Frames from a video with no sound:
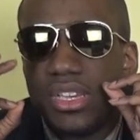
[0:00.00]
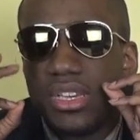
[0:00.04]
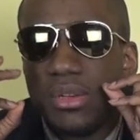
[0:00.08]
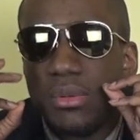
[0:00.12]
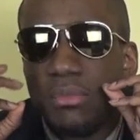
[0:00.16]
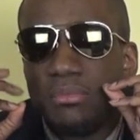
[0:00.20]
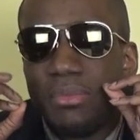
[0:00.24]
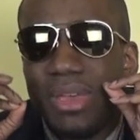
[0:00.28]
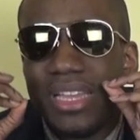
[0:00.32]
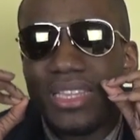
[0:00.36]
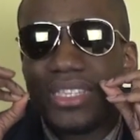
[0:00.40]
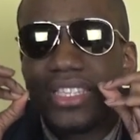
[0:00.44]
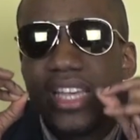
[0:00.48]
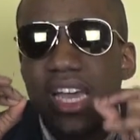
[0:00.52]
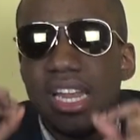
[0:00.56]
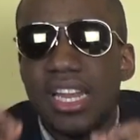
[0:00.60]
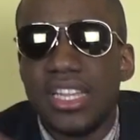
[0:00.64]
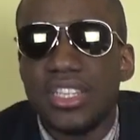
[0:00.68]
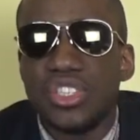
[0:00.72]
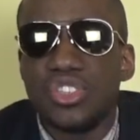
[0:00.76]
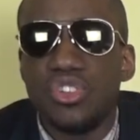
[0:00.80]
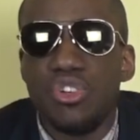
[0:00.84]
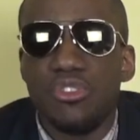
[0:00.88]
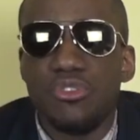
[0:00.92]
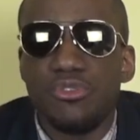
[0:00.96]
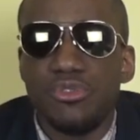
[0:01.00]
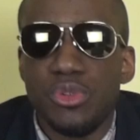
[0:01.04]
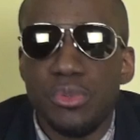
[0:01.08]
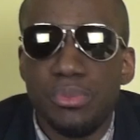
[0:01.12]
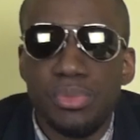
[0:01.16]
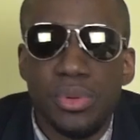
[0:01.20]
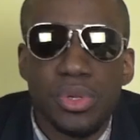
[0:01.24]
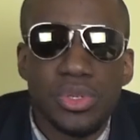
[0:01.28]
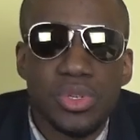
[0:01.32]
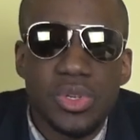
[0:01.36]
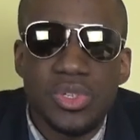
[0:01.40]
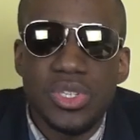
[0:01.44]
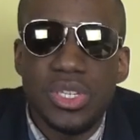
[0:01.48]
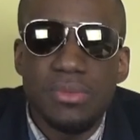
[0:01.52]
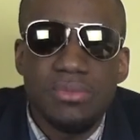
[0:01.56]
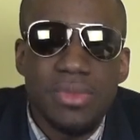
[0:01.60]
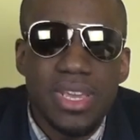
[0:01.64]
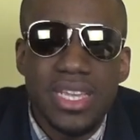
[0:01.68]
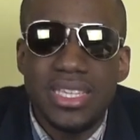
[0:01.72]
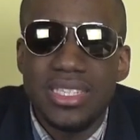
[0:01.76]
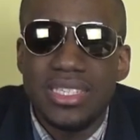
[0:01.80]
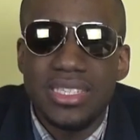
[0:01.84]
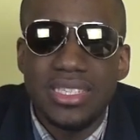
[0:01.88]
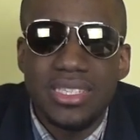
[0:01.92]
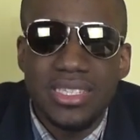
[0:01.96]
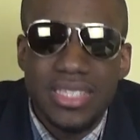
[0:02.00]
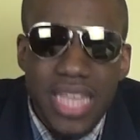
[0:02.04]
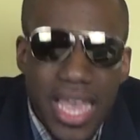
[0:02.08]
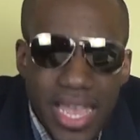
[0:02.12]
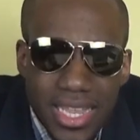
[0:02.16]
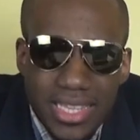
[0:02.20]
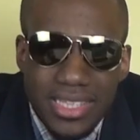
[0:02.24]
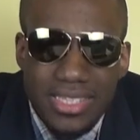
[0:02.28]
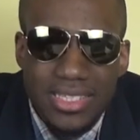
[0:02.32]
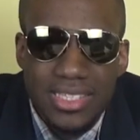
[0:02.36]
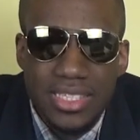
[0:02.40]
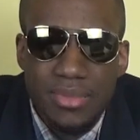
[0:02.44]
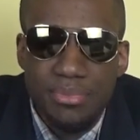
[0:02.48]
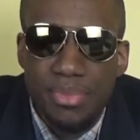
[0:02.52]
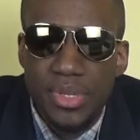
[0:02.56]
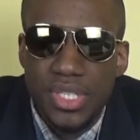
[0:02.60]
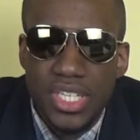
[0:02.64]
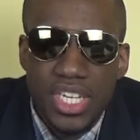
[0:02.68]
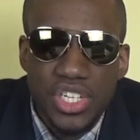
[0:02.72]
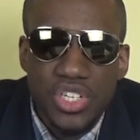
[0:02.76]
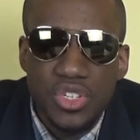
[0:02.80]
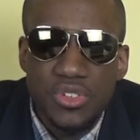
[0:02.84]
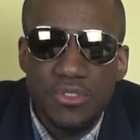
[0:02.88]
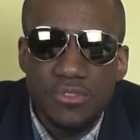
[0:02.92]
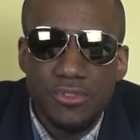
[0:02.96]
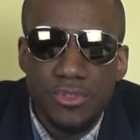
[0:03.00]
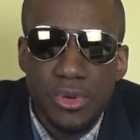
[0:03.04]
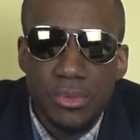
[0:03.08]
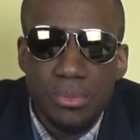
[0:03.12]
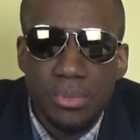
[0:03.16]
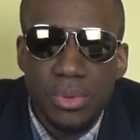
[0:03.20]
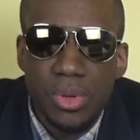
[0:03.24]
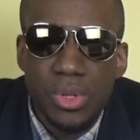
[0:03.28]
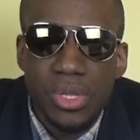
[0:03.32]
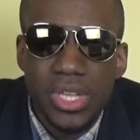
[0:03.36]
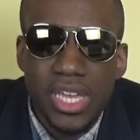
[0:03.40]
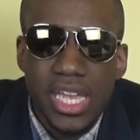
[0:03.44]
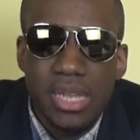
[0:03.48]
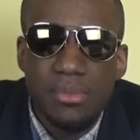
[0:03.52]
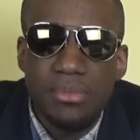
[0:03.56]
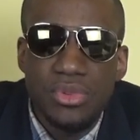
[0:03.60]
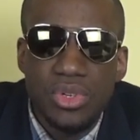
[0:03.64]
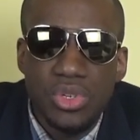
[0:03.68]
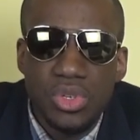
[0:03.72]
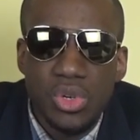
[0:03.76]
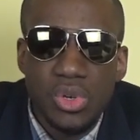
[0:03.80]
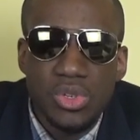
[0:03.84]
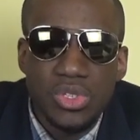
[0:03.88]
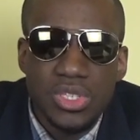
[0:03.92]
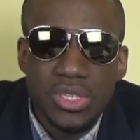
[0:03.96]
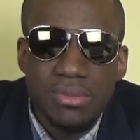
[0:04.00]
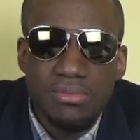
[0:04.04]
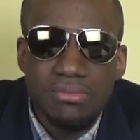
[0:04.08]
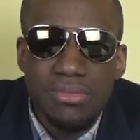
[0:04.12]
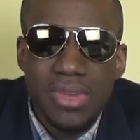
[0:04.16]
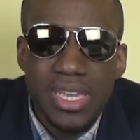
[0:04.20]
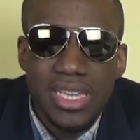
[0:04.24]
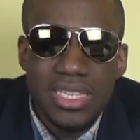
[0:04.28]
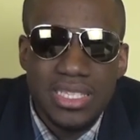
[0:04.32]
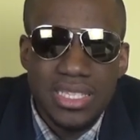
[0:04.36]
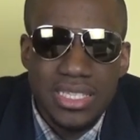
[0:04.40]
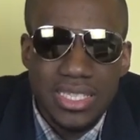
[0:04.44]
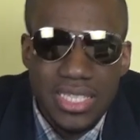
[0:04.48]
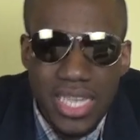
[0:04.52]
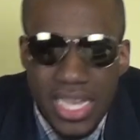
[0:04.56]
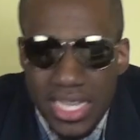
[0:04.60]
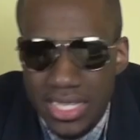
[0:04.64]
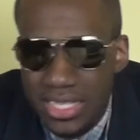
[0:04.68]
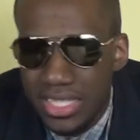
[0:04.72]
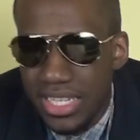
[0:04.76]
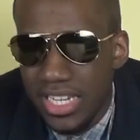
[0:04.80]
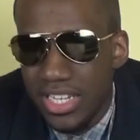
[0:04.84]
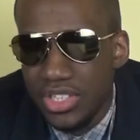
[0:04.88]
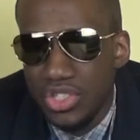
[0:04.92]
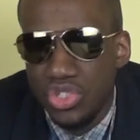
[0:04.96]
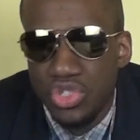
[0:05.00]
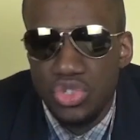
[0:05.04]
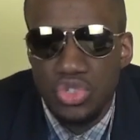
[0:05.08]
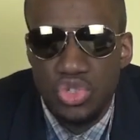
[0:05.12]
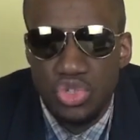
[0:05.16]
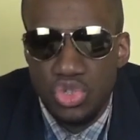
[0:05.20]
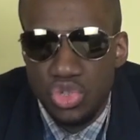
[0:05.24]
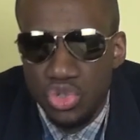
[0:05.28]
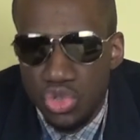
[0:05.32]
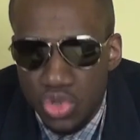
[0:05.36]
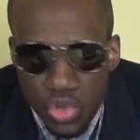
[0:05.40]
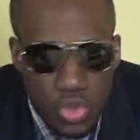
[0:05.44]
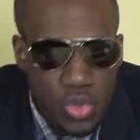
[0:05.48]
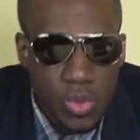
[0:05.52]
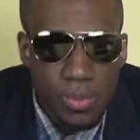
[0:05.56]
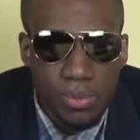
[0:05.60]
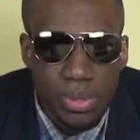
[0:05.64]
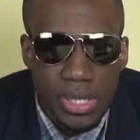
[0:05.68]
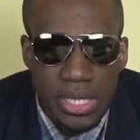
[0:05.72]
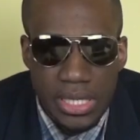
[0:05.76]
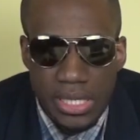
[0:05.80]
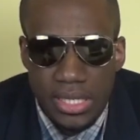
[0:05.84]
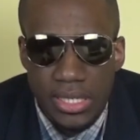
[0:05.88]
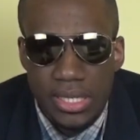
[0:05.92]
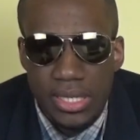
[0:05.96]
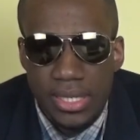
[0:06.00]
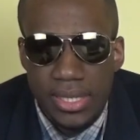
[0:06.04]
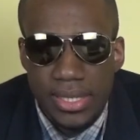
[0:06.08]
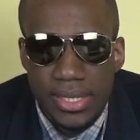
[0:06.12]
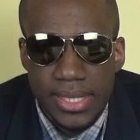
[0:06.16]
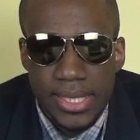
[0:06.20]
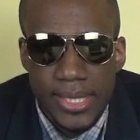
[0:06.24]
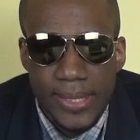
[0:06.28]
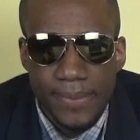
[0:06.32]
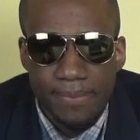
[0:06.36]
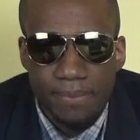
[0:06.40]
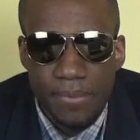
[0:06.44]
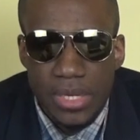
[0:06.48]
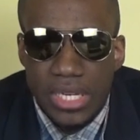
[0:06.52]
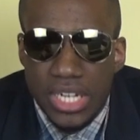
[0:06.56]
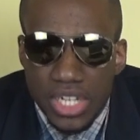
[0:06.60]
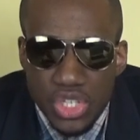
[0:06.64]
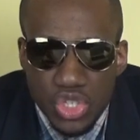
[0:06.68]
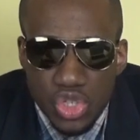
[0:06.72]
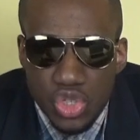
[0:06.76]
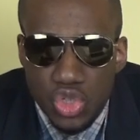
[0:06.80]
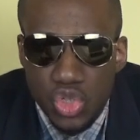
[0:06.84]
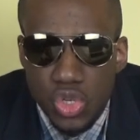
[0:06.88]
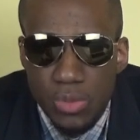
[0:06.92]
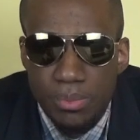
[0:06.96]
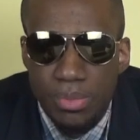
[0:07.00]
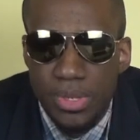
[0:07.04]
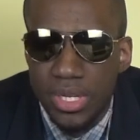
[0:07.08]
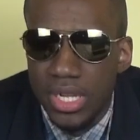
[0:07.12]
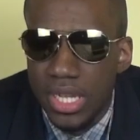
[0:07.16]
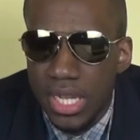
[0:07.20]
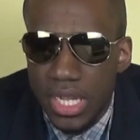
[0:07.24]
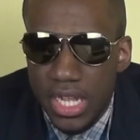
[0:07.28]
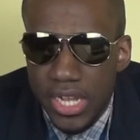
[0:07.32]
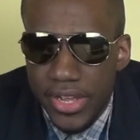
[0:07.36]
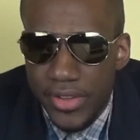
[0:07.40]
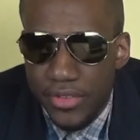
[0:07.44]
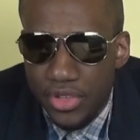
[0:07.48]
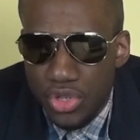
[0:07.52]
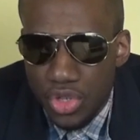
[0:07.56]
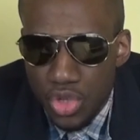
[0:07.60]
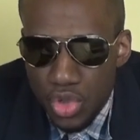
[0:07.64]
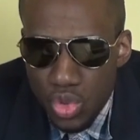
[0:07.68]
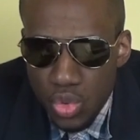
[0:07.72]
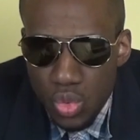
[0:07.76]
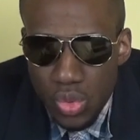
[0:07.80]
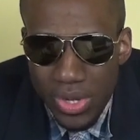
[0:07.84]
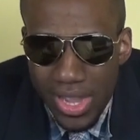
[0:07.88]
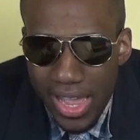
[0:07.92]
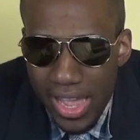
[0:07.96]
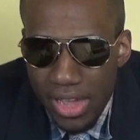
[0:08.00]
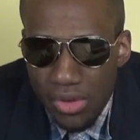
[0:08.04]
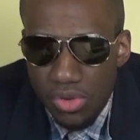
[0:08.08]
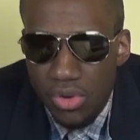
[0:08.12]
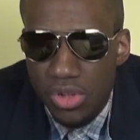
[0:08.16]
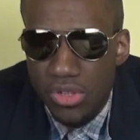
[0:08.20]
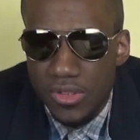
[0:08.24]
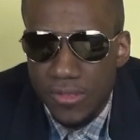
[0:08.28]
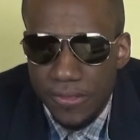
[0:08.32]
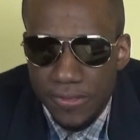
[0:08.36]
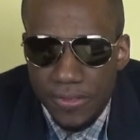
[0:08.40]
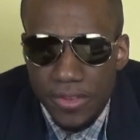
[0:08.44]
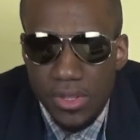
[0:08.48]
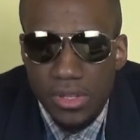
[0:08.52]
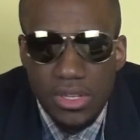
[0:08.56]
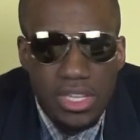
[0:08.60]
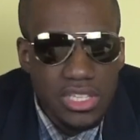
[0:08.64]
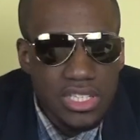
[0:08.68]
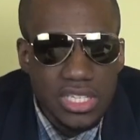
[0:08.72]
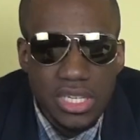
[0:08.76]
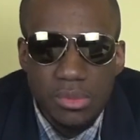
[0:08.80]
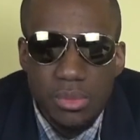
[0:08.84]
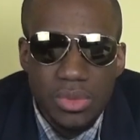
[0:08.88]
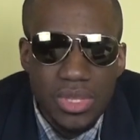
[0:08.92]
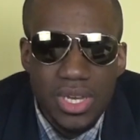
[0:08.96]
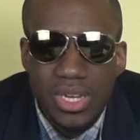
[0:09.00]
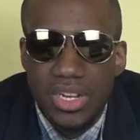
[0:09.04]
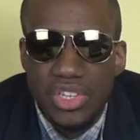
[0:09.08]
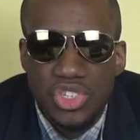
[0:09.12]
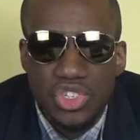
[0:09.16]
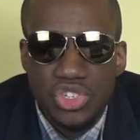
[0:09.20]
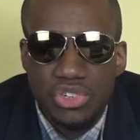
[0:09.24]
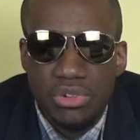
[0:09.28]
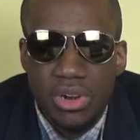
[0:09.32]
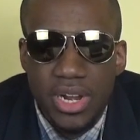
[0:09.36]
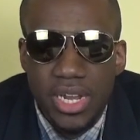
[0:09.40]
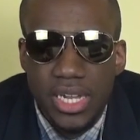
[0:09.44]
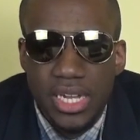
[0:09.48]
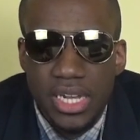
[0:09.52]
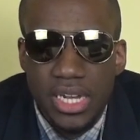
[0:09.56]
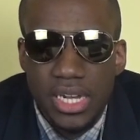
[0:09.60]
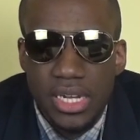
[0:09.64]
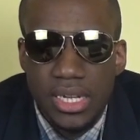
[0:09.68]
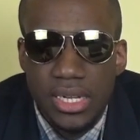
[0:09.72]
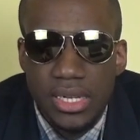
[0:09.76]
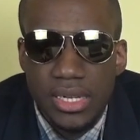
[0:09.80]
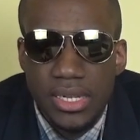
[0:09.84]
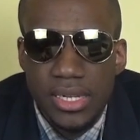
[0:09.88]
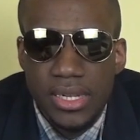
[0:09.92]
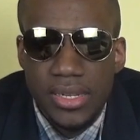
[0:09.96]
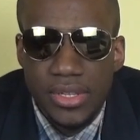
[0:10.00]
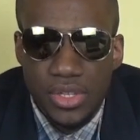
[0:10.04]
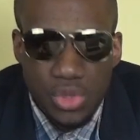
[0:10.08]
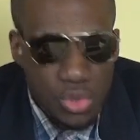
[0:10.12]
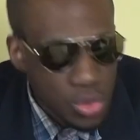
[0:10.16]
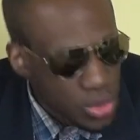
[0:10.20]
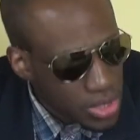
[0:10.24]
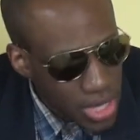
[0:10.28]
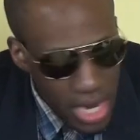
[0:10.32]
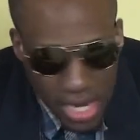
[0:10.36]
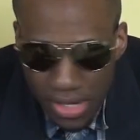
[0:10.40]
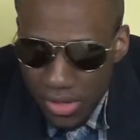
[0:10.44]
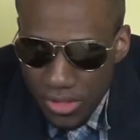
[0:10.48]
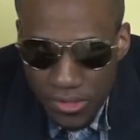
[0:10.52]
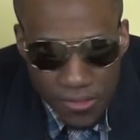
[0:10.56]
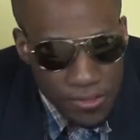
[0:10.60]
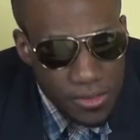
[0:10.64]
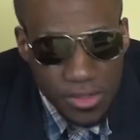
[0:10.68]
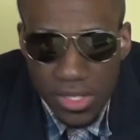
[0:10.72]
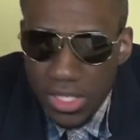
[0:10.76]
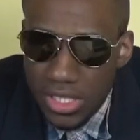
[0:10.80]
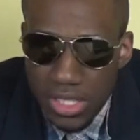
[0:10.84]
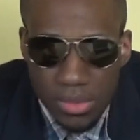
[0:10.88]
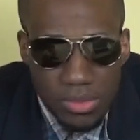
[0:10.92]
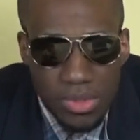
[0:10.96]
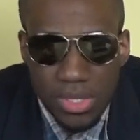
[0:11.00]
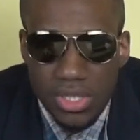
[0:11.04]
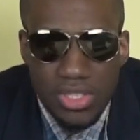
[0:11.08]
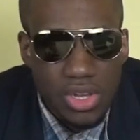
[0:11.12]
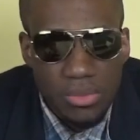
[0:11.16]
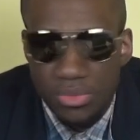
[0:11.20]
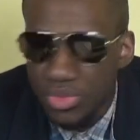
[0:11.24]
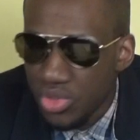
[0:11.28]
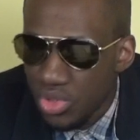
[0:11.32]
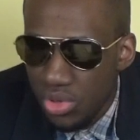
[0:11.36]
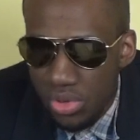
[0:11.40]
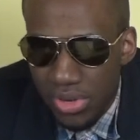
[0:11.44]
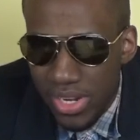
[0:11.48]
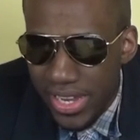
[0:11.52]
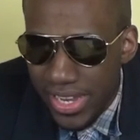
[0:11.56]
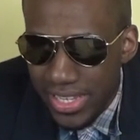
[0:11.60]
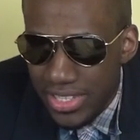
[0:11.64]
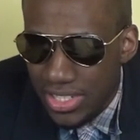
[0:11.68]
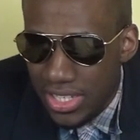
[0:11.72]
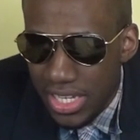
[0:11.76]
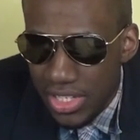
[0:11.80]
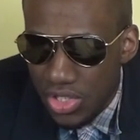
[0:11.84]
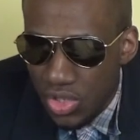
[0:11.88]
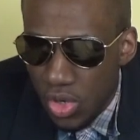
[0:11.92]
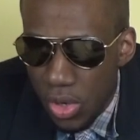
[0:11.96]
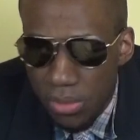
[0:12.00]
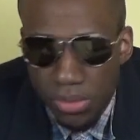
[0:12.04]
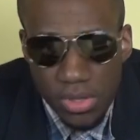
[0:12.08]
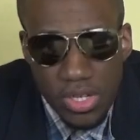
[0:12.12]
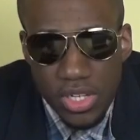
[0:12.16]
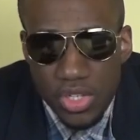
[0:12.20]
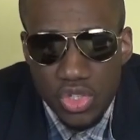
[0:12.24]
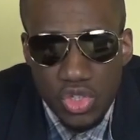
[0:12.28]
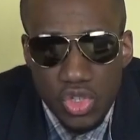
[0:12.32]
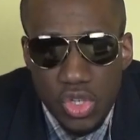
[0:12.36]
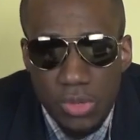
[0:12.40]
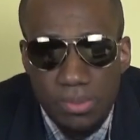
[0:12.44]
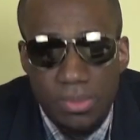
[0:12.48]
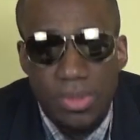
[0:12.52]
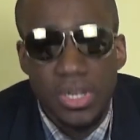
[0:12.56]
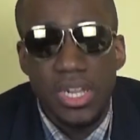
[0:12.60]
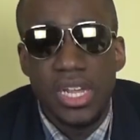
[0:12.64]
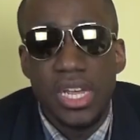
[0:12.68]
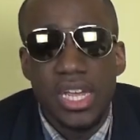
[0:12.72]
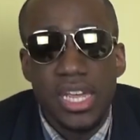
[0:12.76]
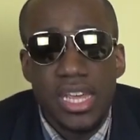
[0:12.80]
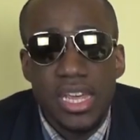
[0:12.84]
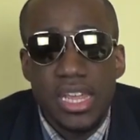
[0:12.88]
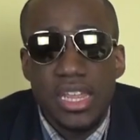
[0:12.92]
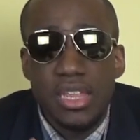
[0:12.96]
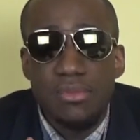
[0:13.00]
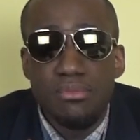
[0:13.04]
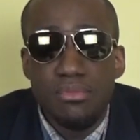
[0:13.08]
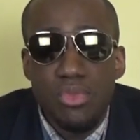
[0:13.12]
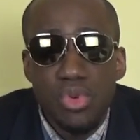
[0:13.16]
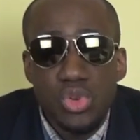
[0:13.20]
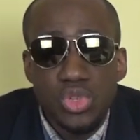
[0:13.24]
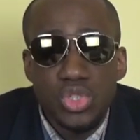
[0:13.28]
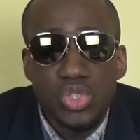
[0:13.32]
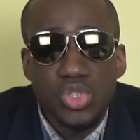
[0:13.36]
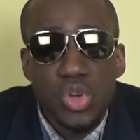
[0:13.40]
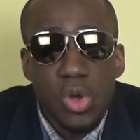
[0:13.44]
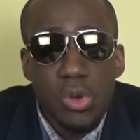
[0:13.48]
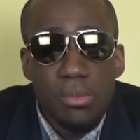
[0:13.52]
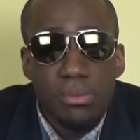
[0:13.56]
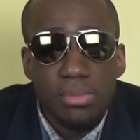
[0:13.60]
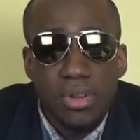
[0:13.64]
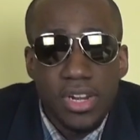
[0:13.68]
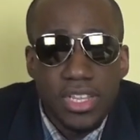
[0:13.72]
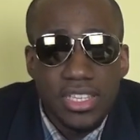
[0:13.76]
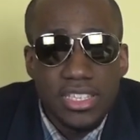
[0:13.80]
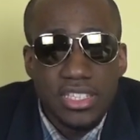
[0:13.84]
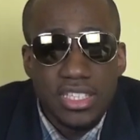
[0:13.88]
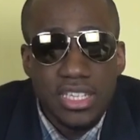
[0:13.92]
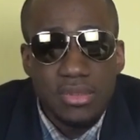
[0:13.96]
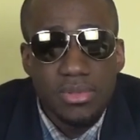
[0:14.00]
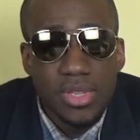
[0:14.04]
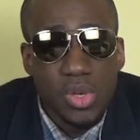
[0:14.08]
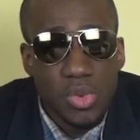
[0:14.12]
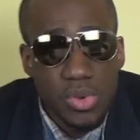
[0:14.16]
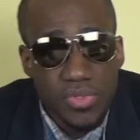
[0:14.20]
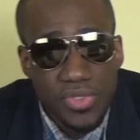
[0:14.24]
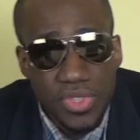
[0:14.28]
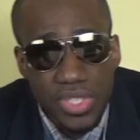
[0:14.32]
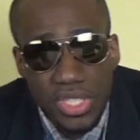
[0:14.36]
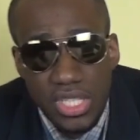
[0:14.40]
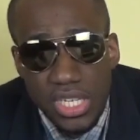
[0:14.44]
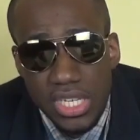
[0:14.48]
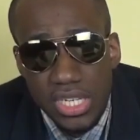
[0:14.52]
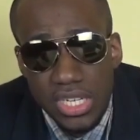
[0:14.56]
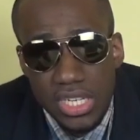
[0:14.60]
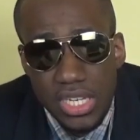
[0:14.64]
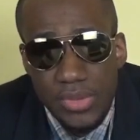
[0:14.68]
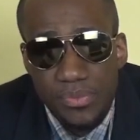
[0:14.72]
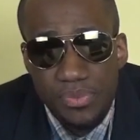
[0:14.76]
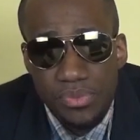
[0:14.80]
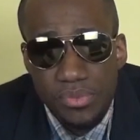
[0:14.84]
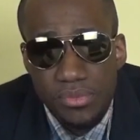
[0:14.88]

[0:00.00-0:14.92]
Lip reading: mentality of football doesn't make sense. The possession football game doesn't make sense. It's stupid. It is stupid. You cannot field a team without a striker. You cannot field a team without, I'm sorry, it's completely stupid. The most complete team that we've seen